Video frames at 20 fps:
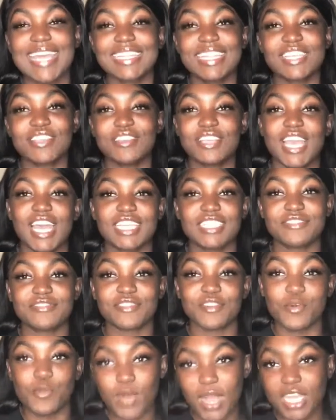Thank you guys
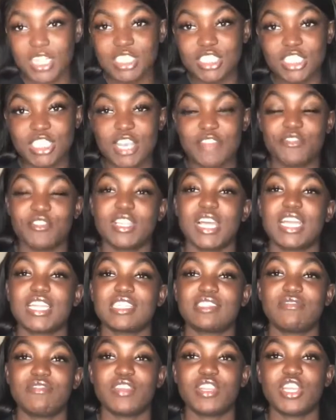for watching. If you like
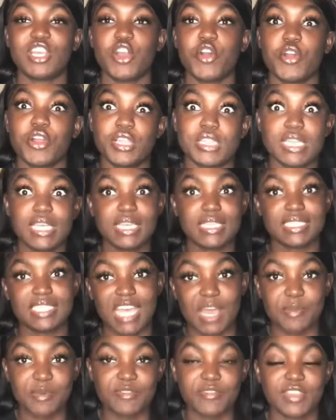this video or these
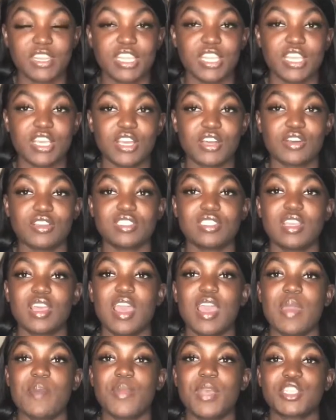type of videos,
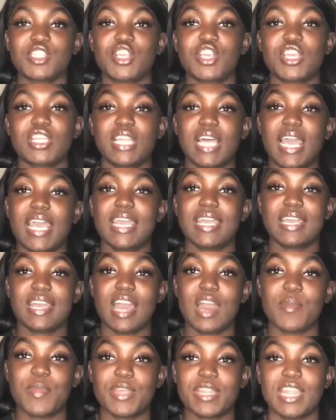make sure you like and
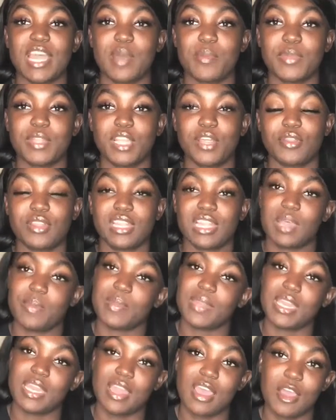comment down below to let
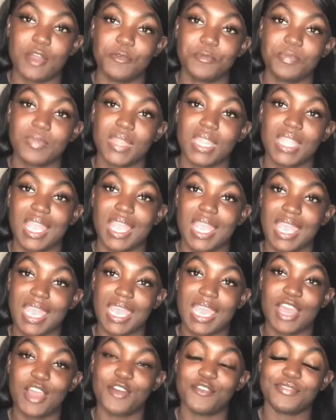me know.
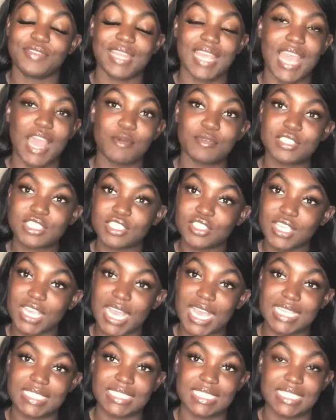And hopefully I will see you
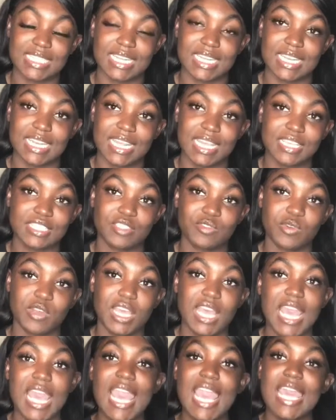guys in the next one.
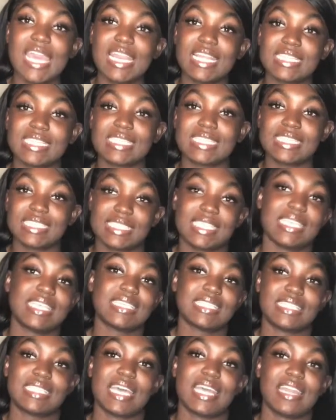This is
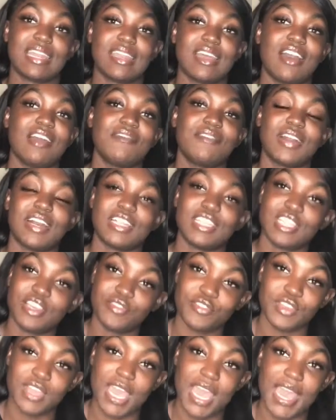Cinn signing off. I
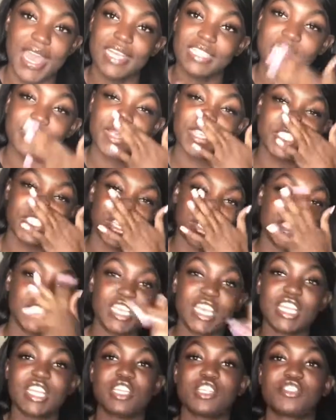love you guys. Make sure you
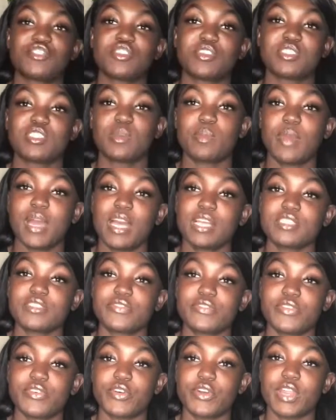check the description box
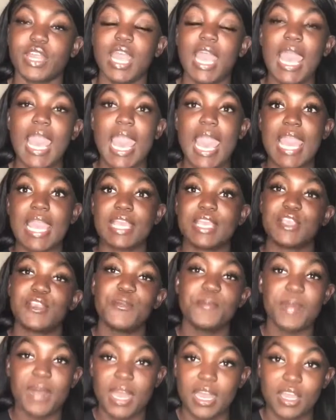for a
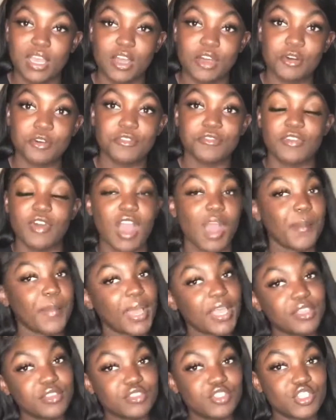coupon code for all
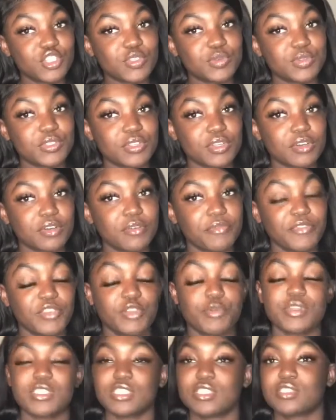my YouTube um,
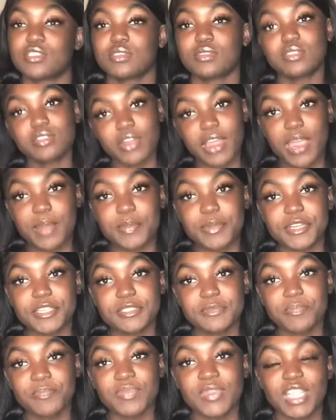viewers and
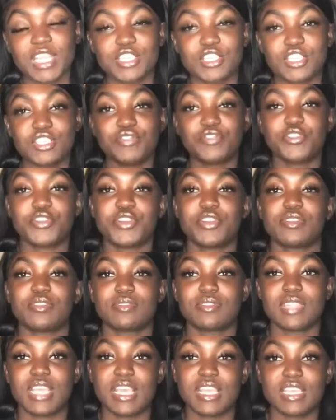subscribers. Just for
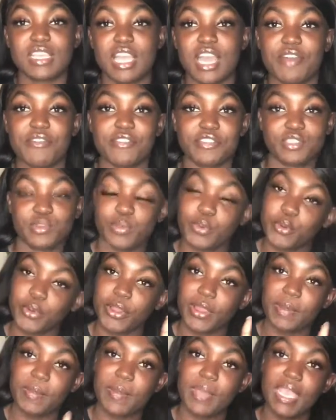thanking y'all for
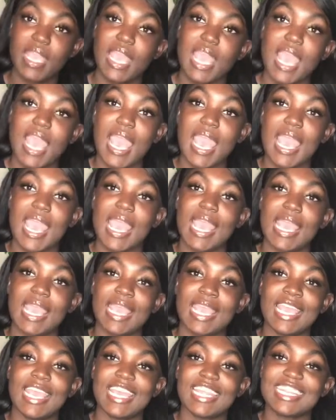supporting me.
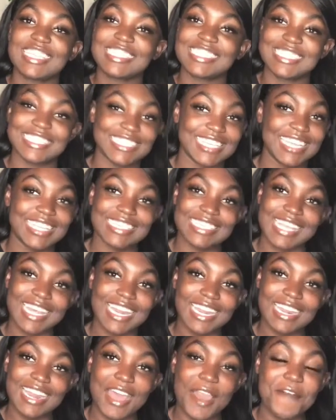And this is Cinn
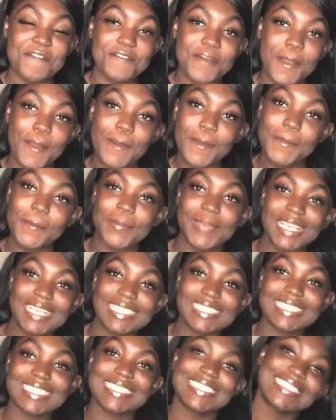signing off.
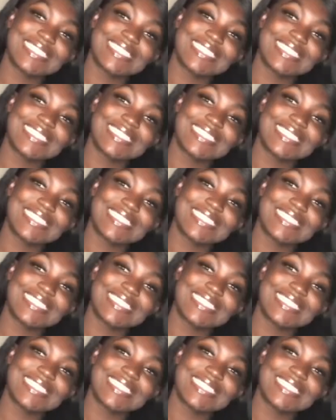Peace.